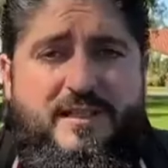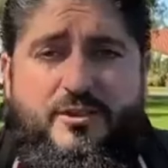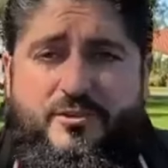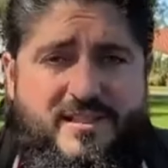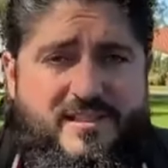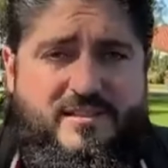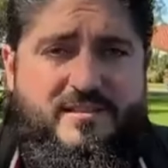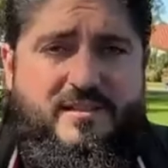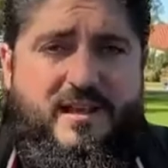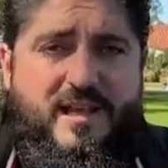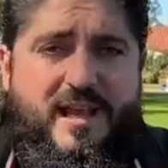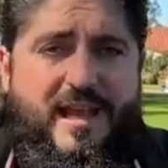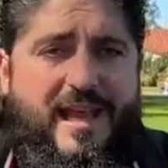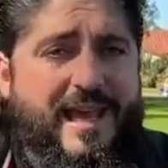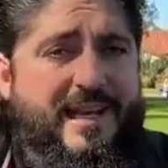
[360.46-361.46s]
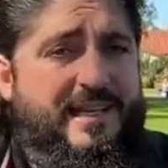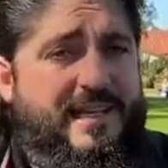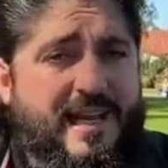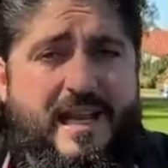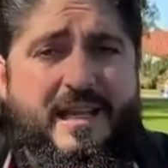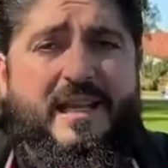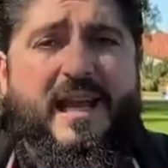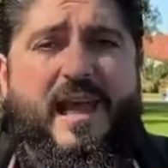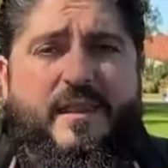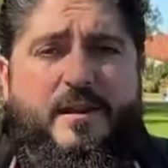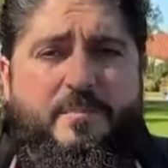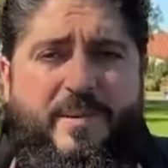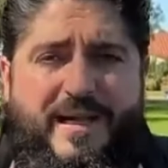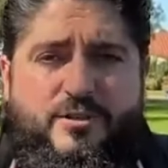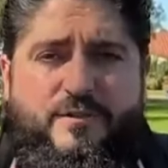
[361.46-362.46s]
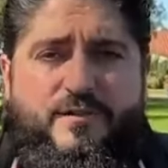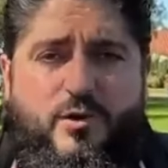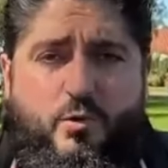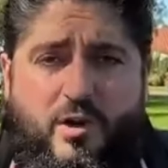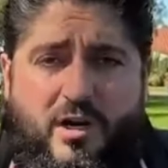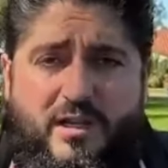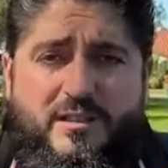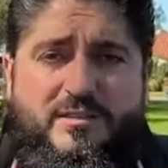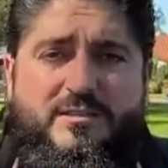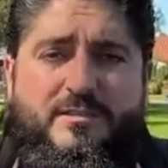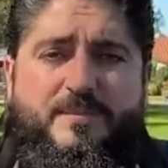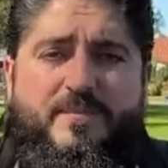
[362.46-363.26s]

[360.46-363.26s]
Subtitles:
in Greece and in any other part of the world,